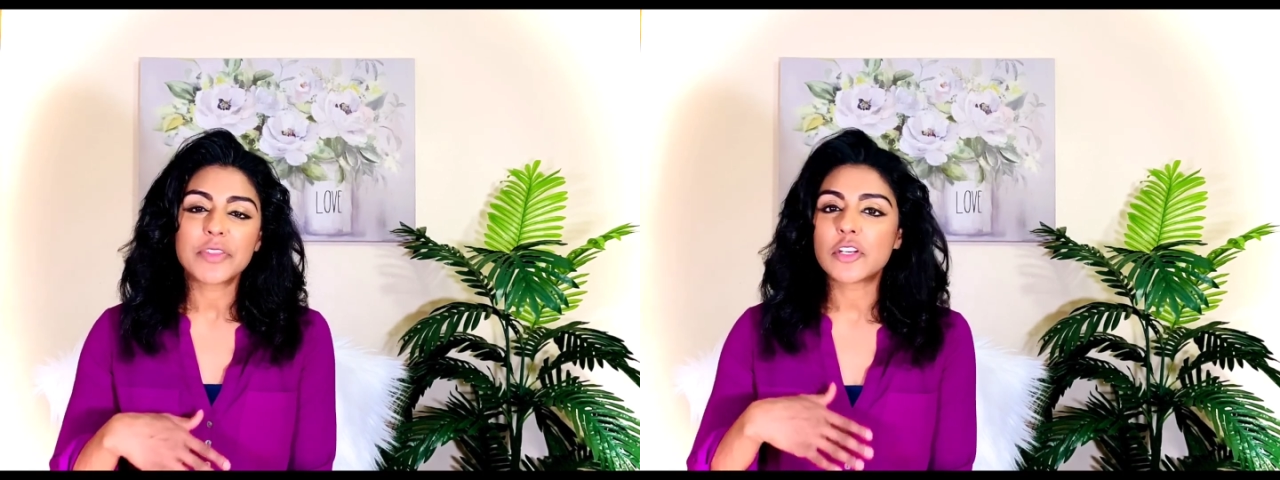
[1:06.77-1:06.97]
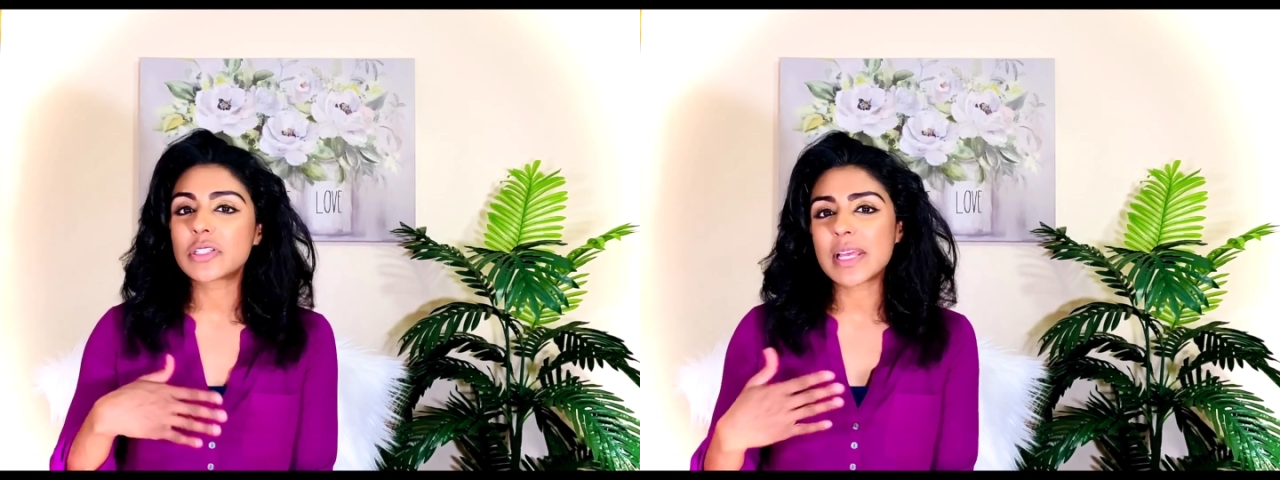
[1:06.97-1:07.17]

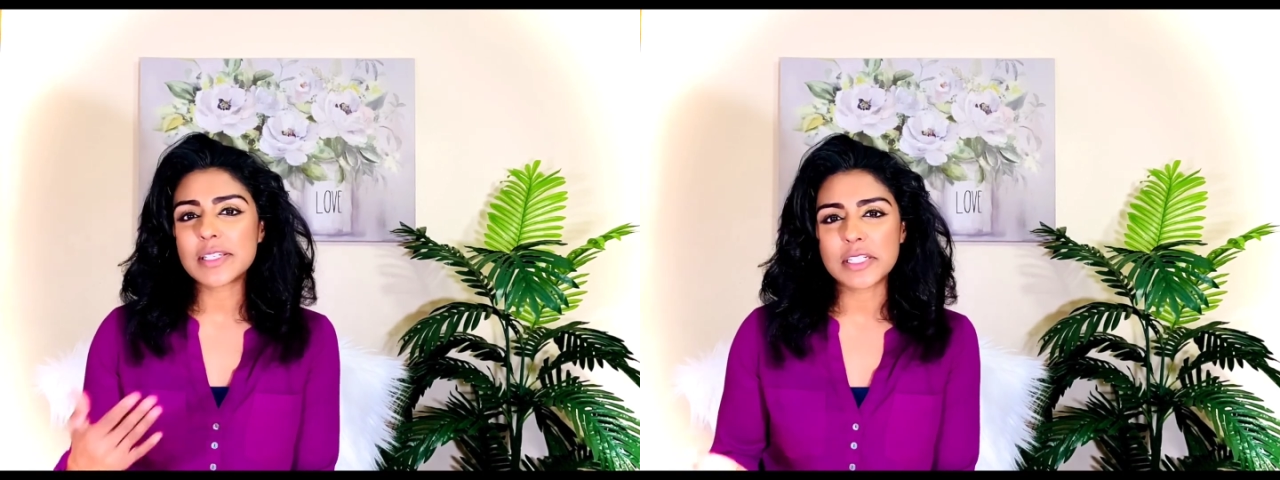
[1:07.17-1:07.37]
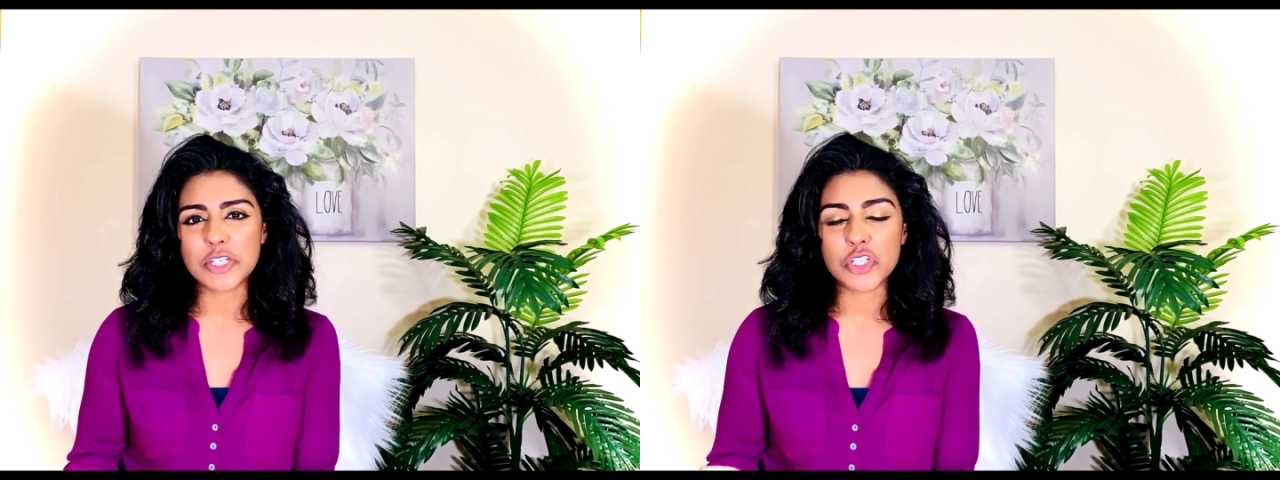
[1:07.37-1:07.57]
There's
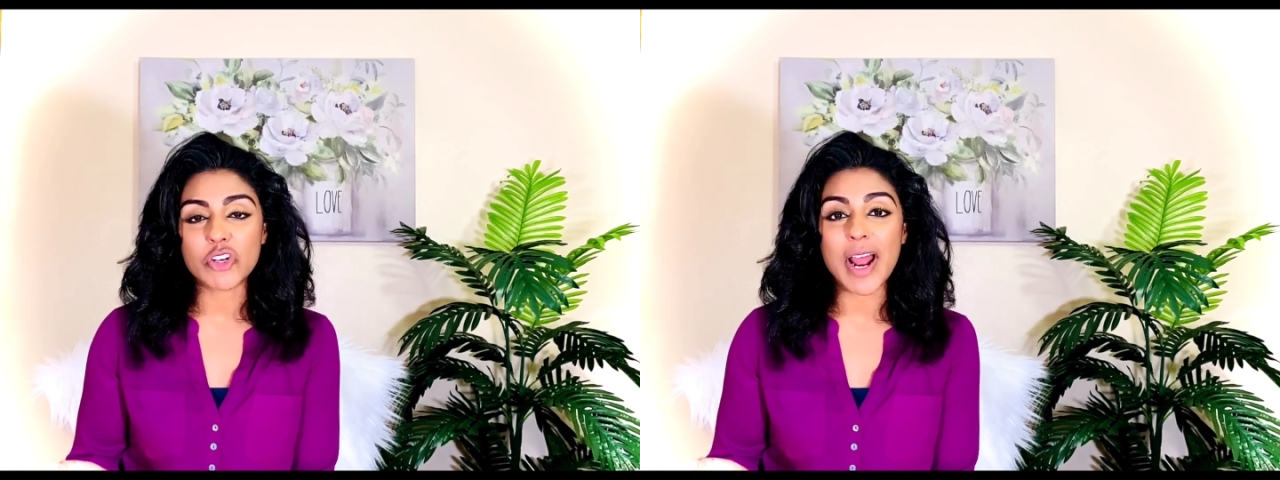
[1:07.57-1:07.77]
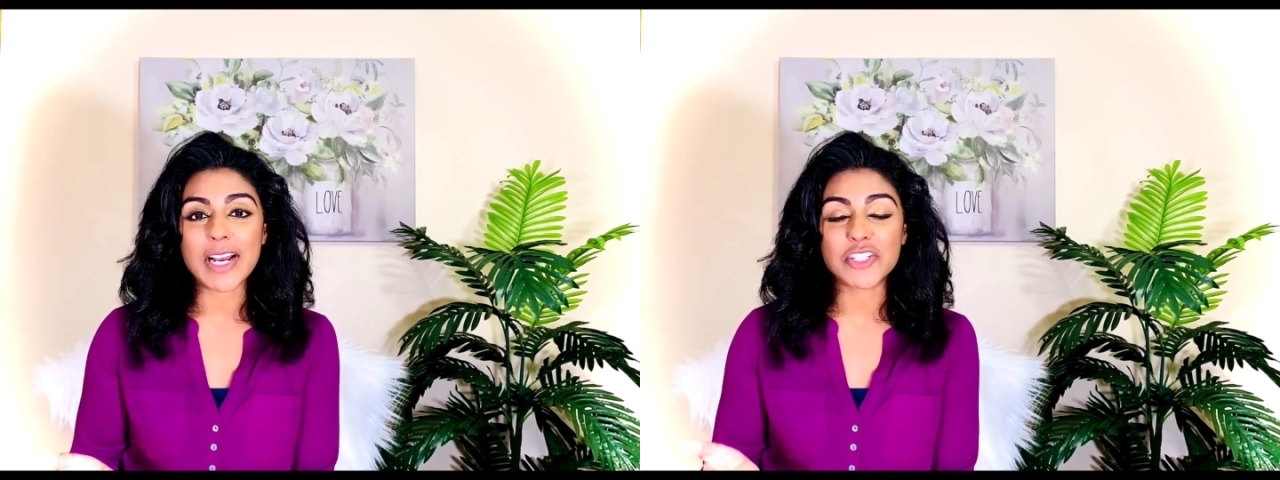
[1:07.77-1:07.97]
less
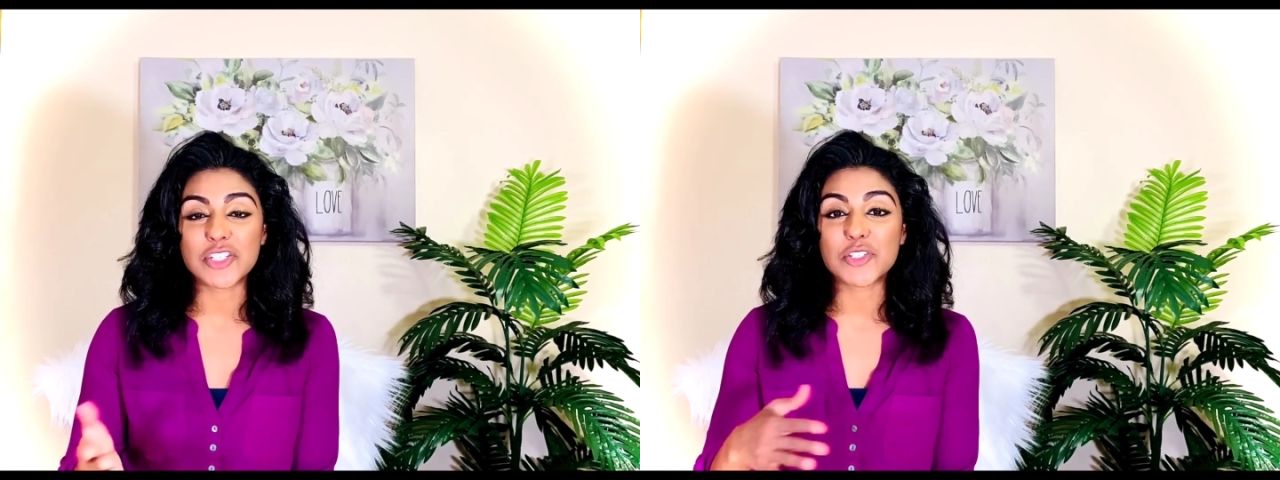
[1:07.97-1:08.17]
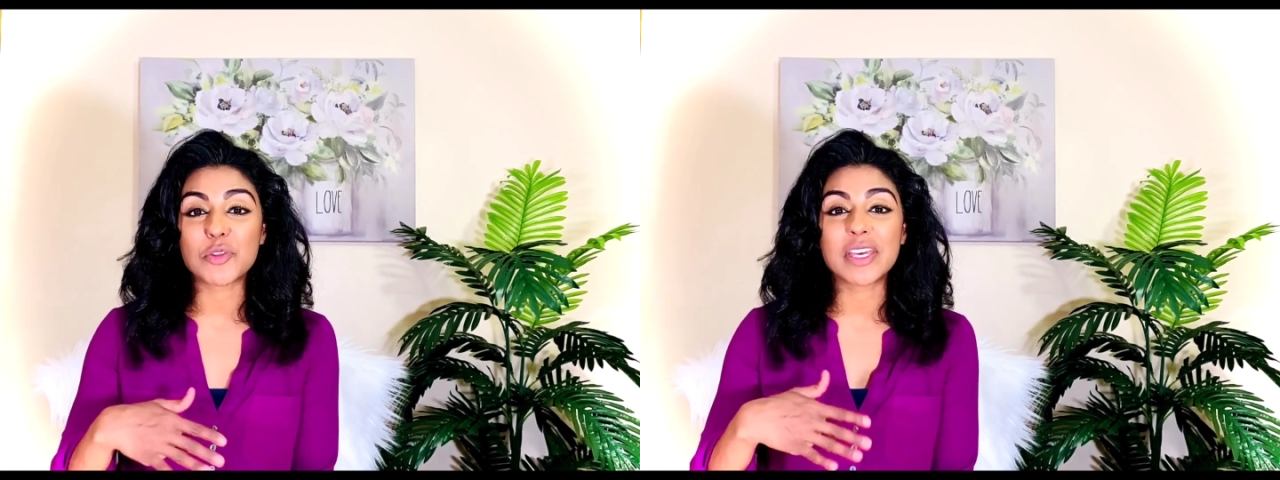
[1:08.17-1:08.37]

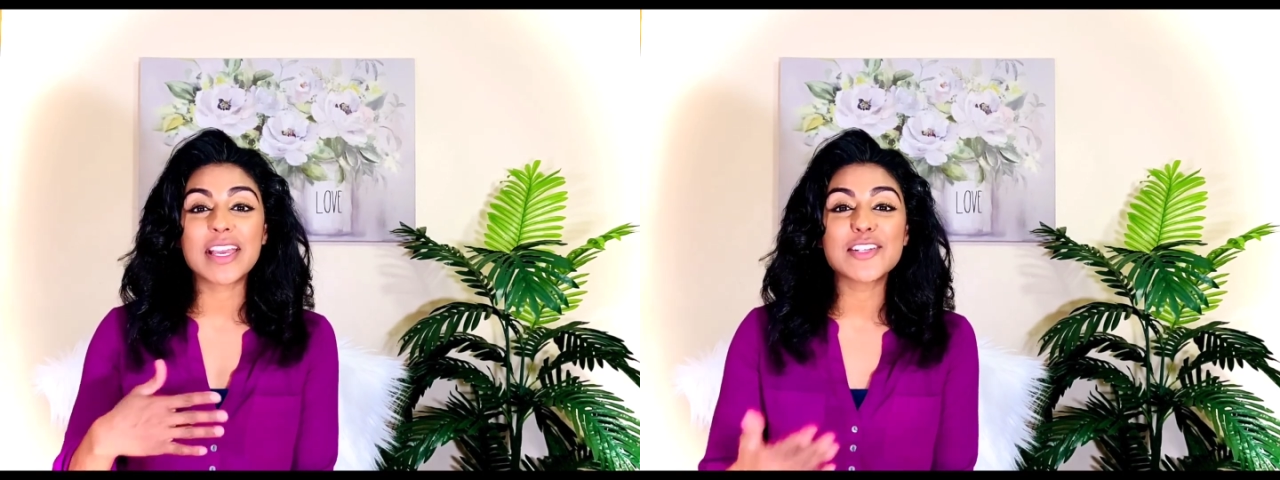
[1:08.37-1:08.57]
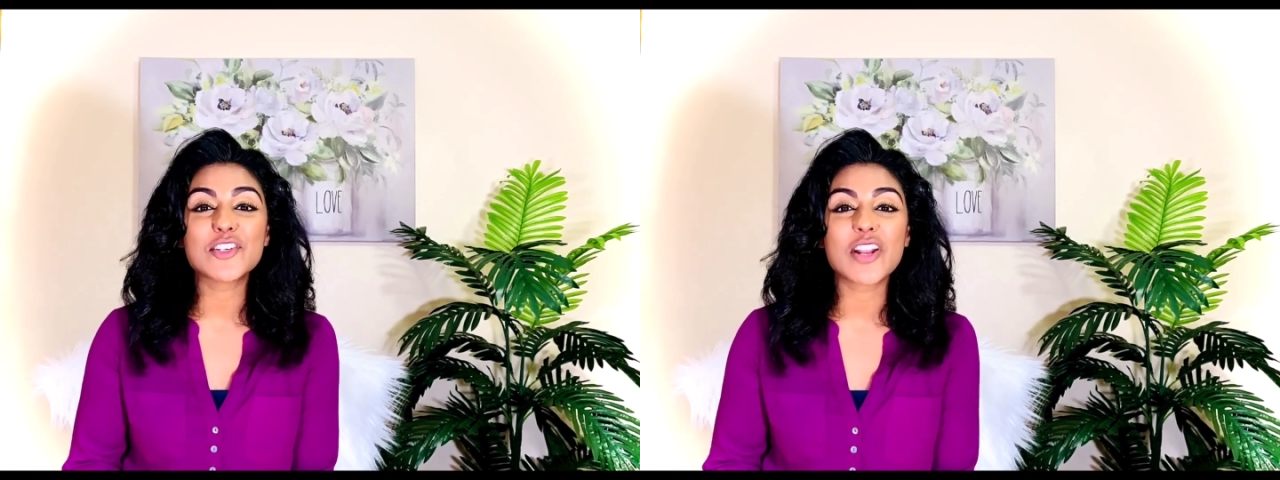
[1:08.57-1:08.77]
distraction. So the
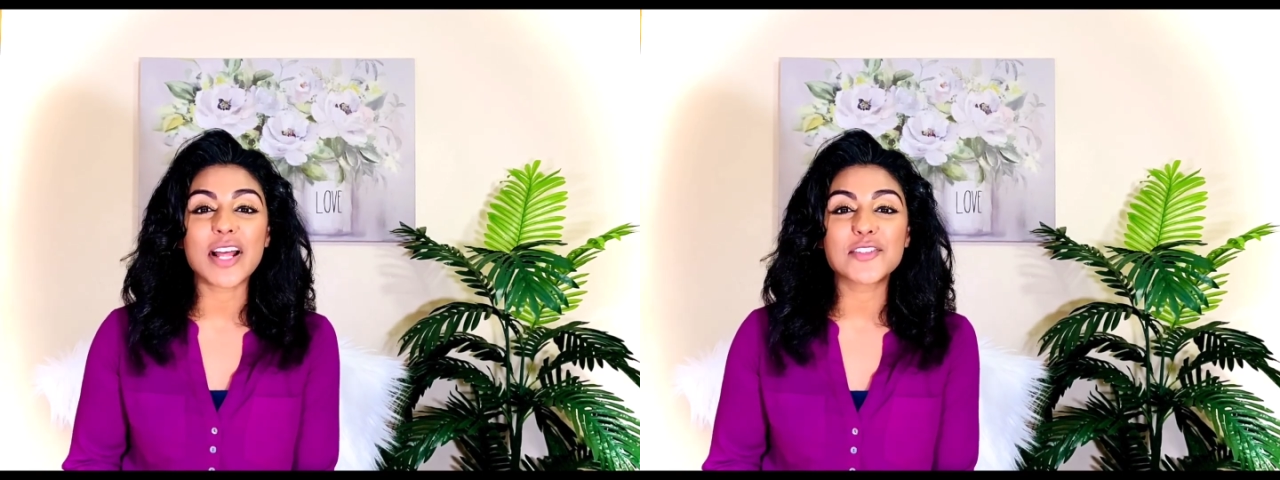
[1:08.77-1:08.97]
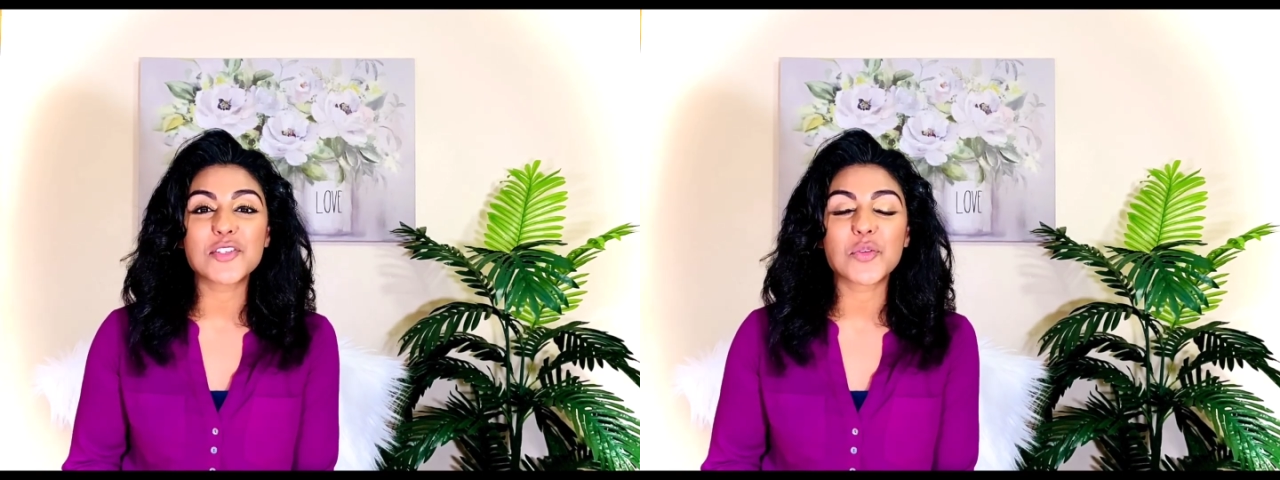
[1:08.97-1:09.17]
kids are
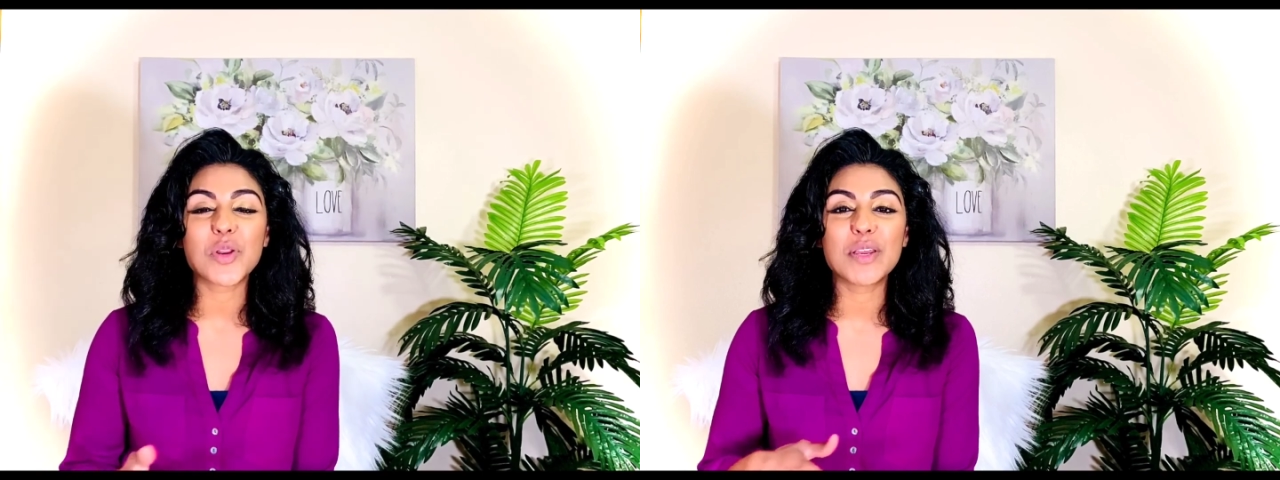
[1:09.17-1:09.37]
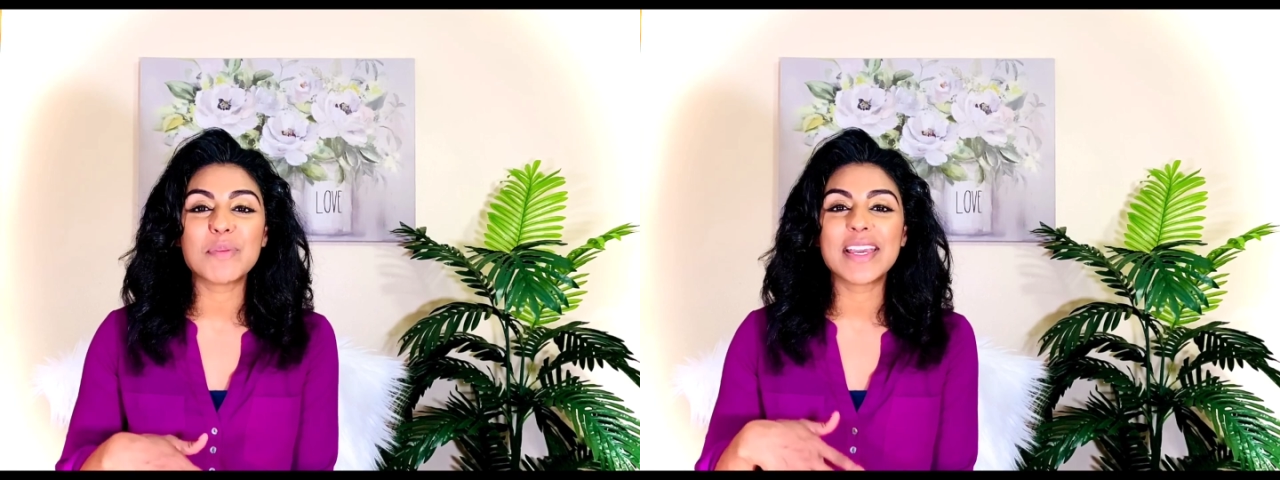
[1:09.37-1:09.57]
not
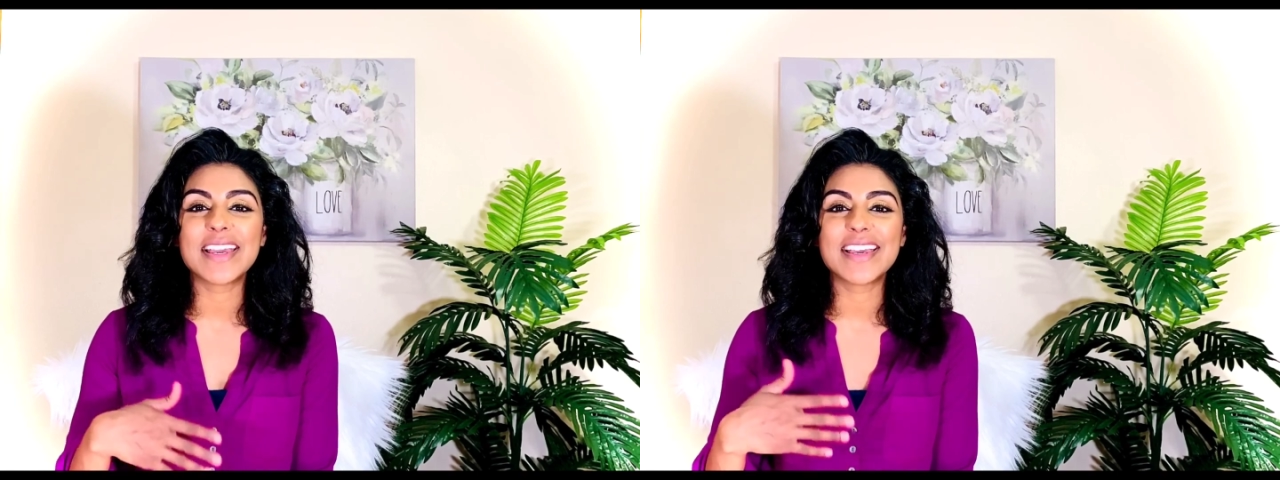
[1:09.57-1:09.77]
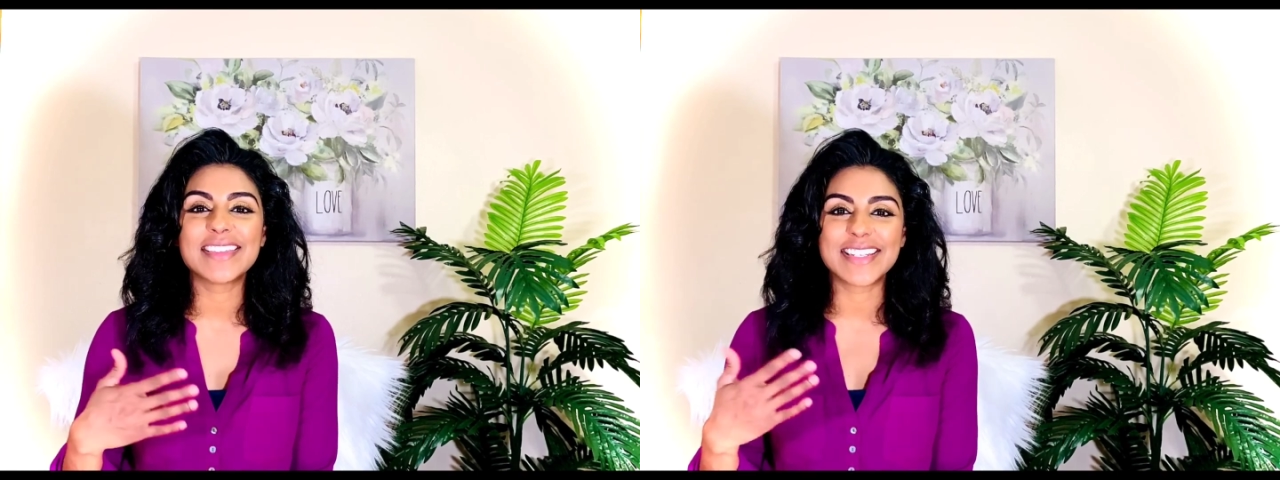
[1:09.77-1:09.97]
screaming,